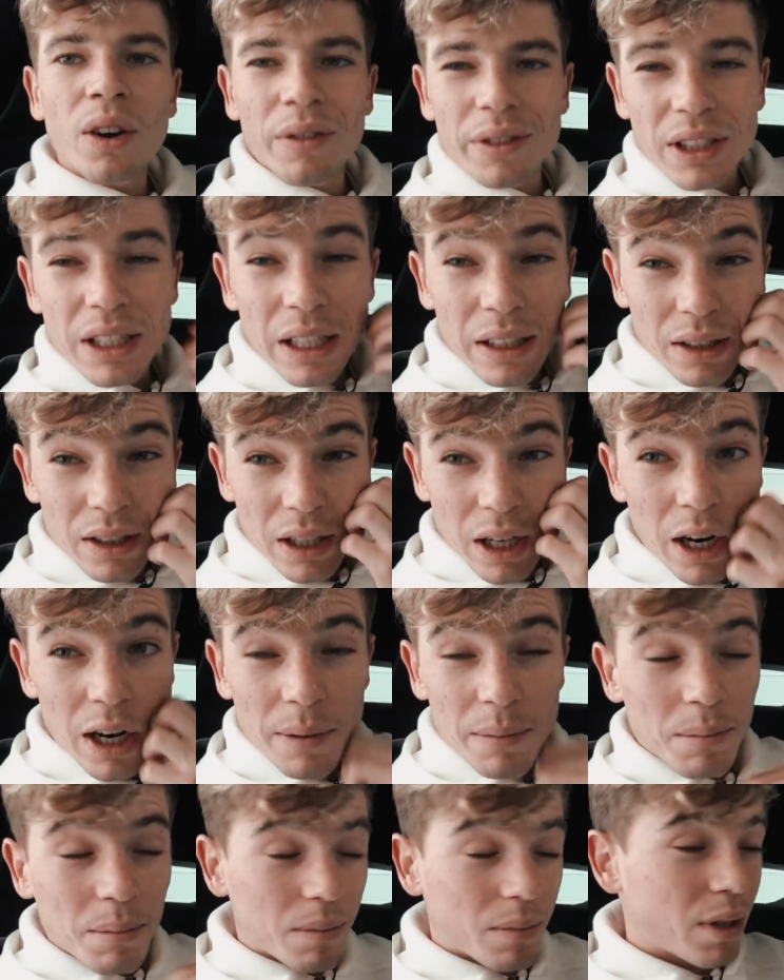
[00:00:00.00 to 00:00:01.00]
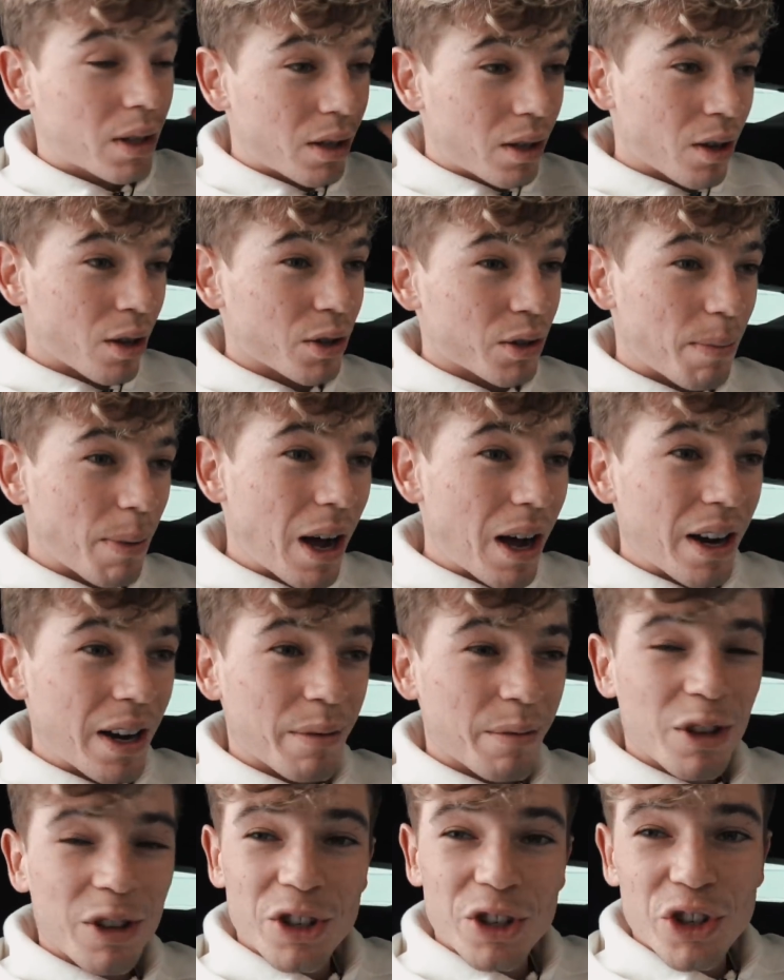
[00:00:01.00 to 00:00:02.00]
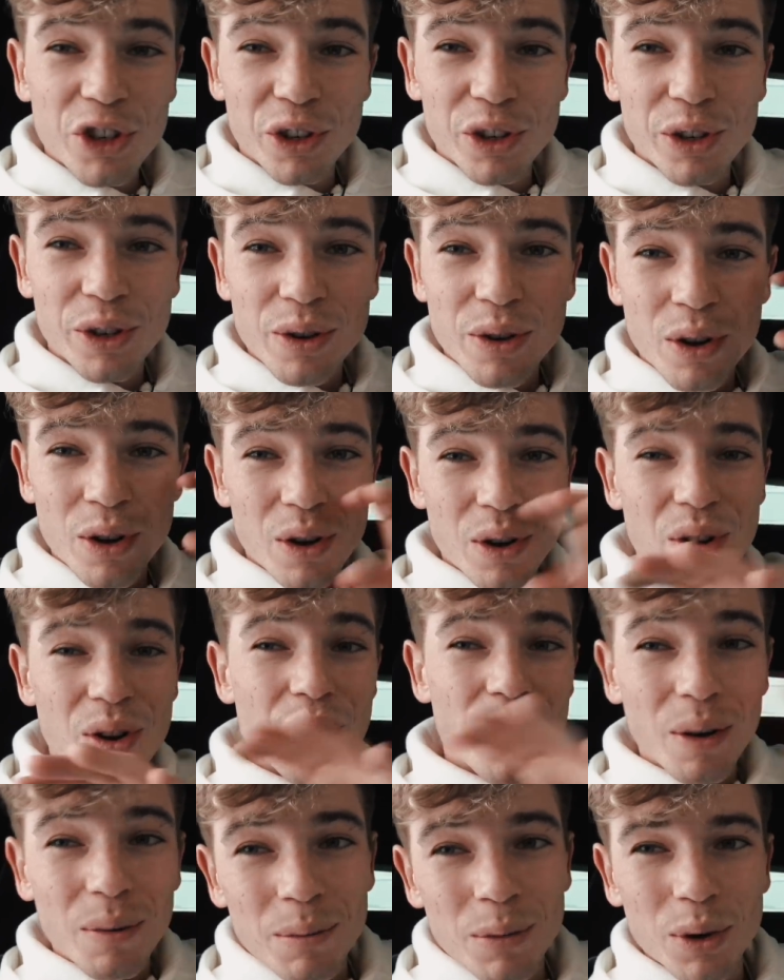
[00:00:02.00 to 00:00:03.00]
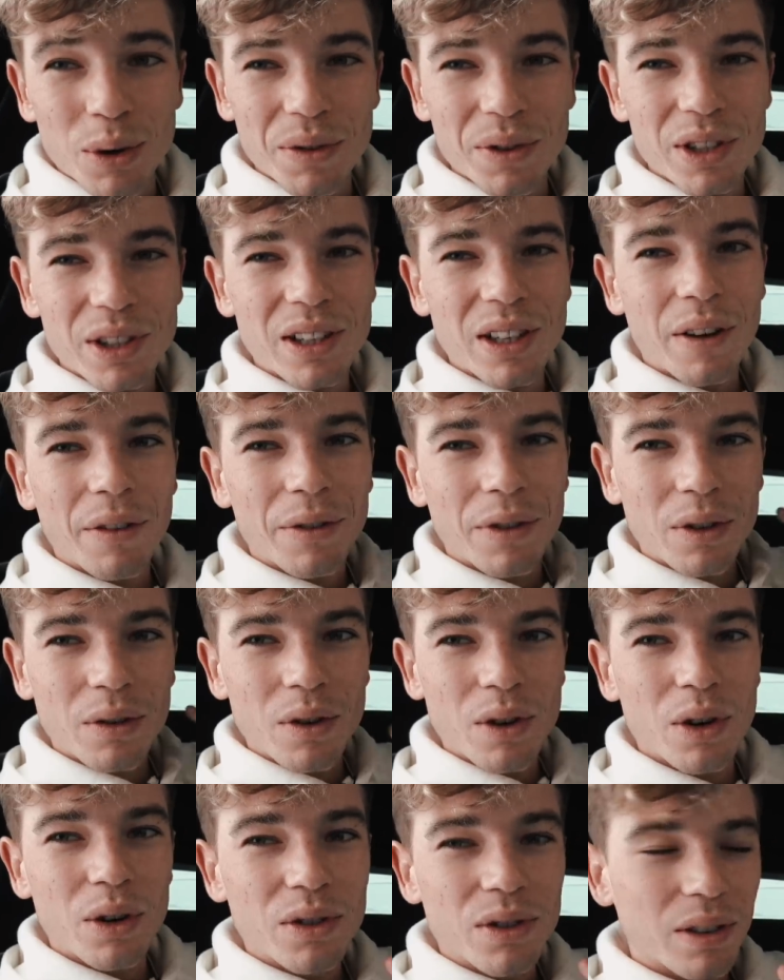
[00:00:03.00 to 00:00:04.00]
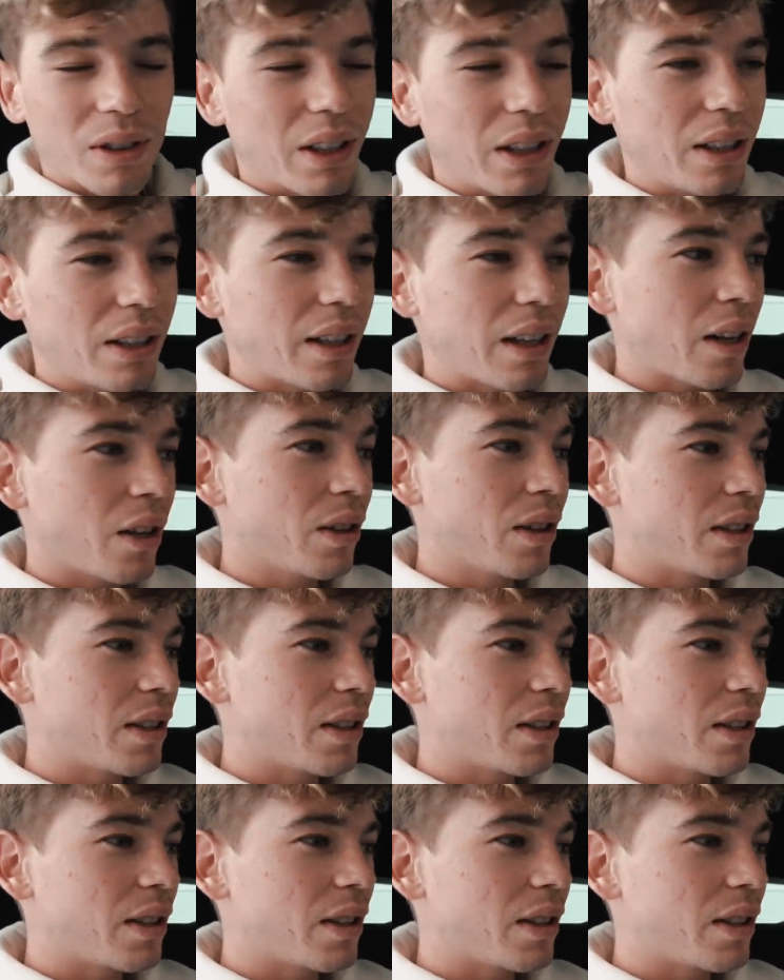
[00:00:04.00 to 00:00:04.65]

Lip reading: Obviously, as time goes by, I'm going to show you a lot more of the stuff in loads of detail.